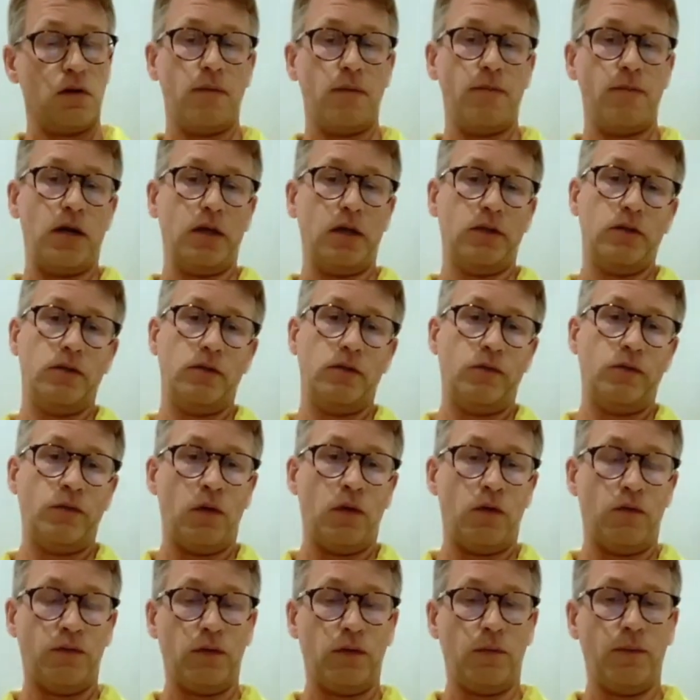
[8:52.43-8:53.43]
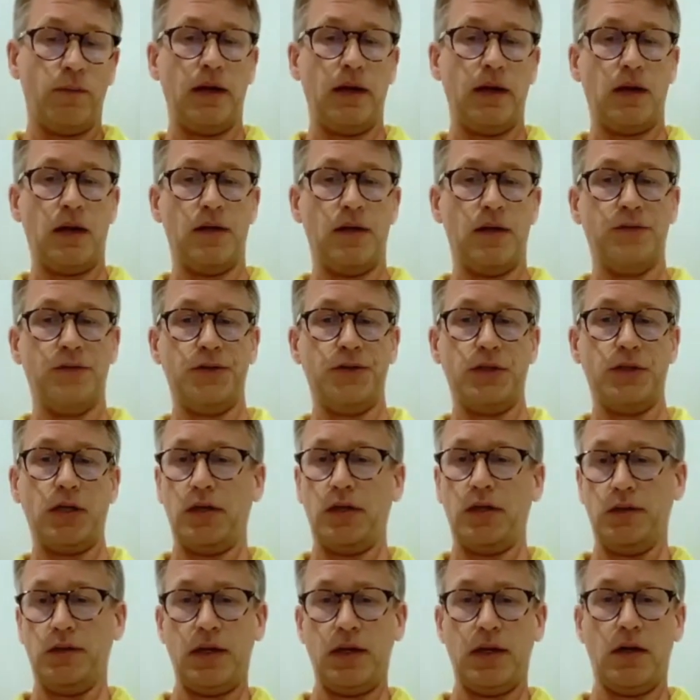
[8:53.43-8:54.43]
out from many countries
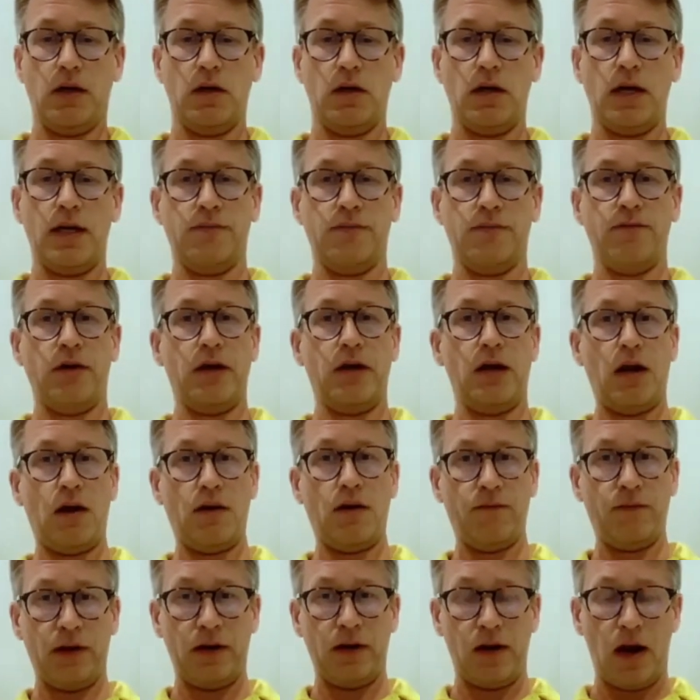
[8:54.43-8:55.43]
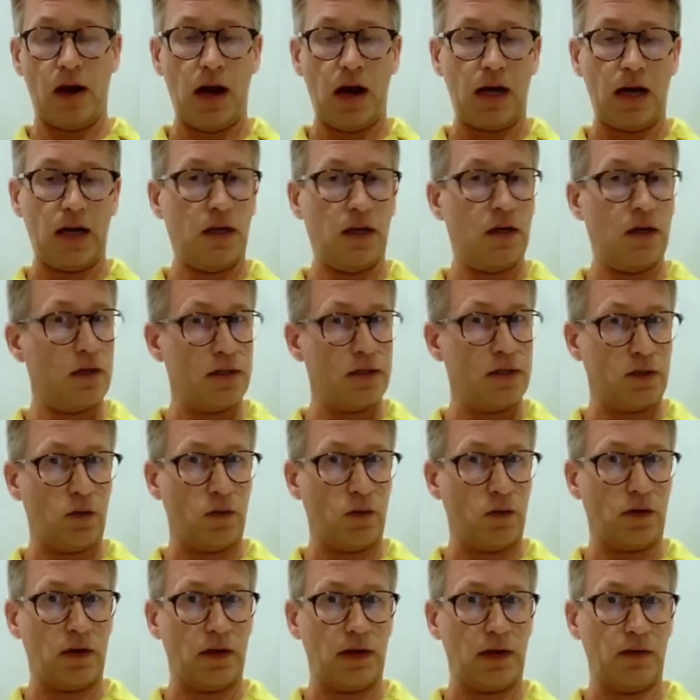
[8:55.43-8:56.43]
that are at very, very high
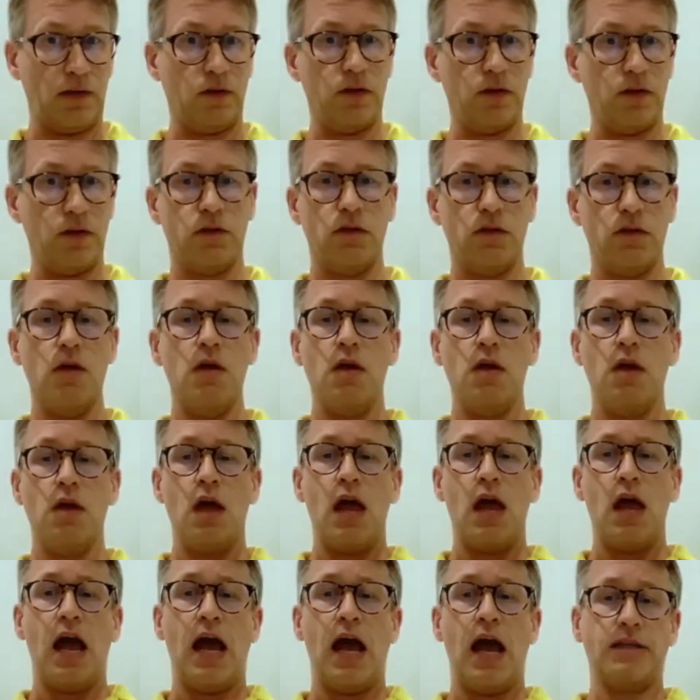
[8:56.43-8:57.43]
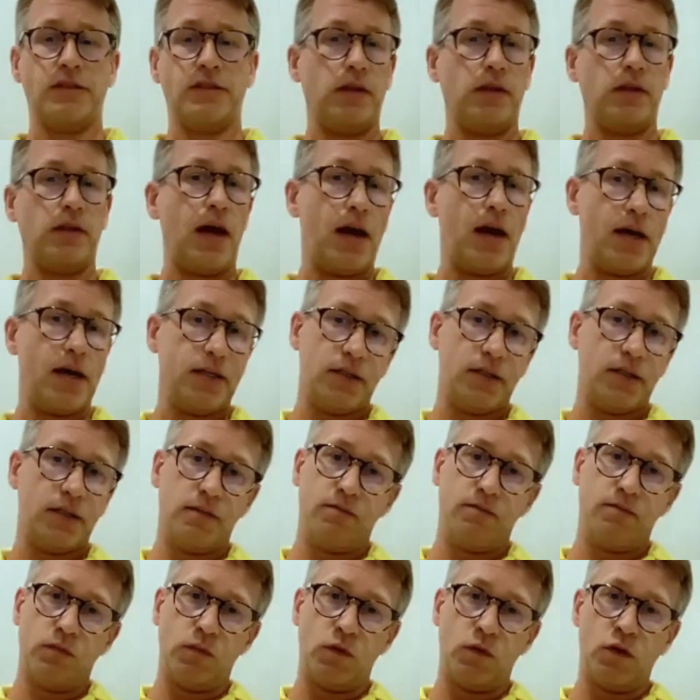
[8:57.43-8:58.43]
historical levels. So that has,
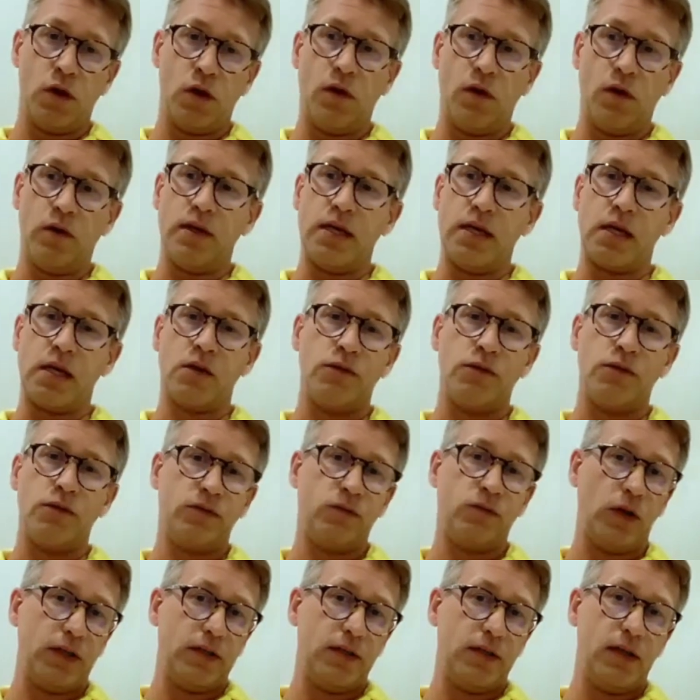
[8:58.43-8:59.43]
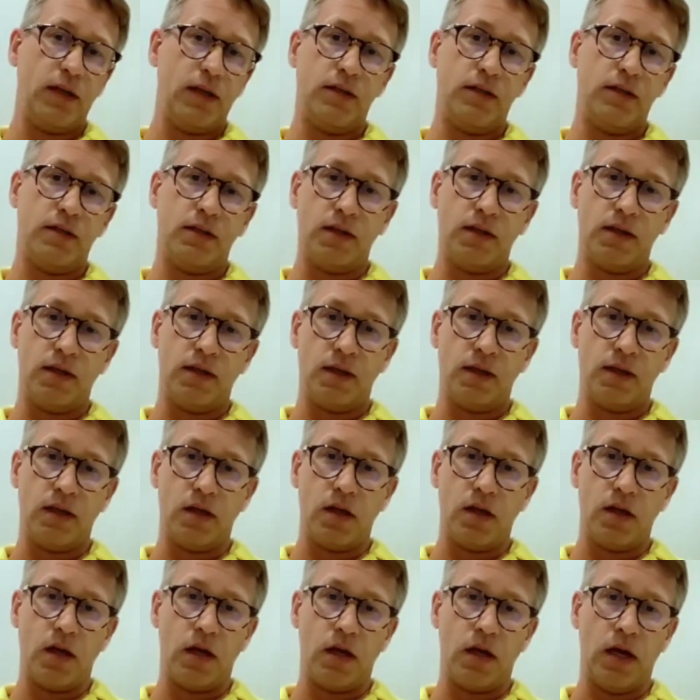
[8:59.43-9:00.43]
you know, increased volatility
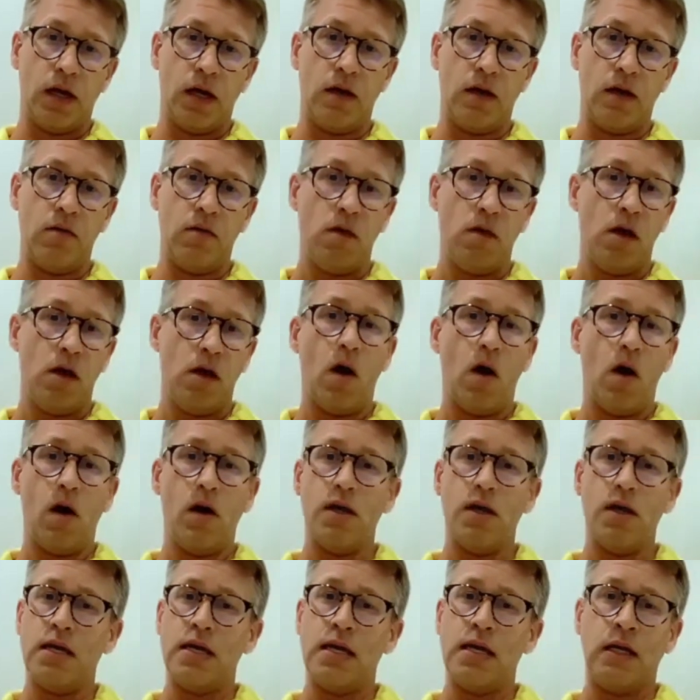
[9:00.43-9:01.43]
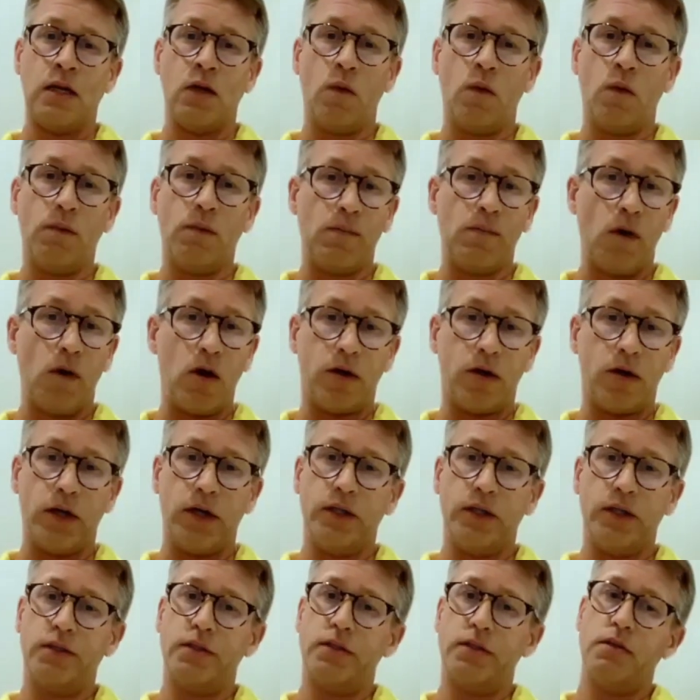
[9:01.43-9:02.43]
in global
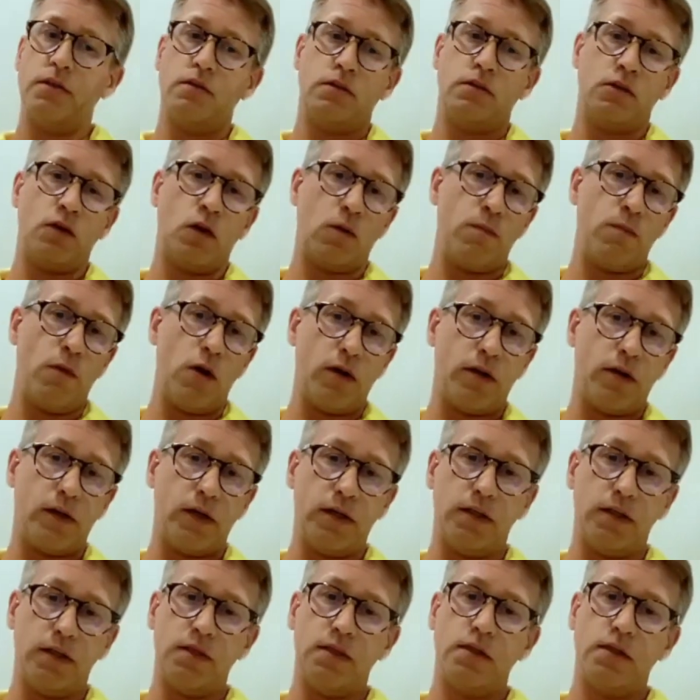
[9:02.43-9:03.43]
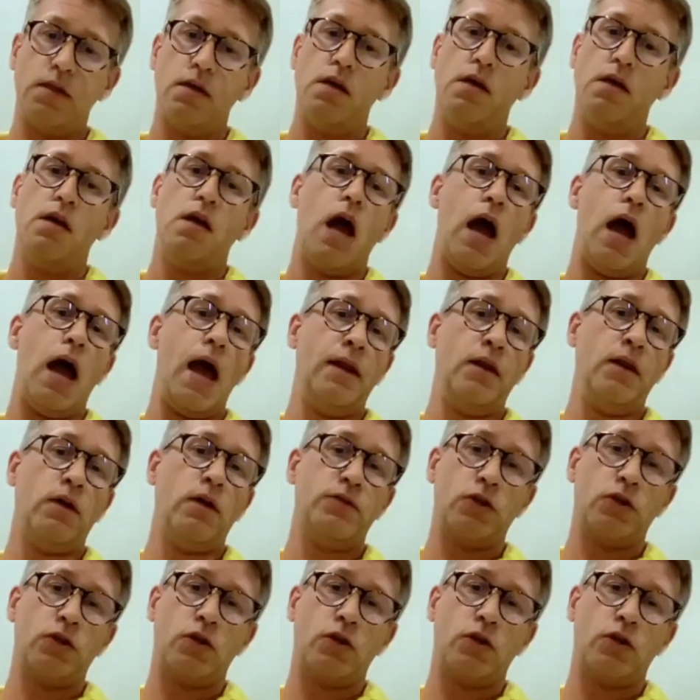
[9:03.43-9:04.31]
markets, stock markets, and also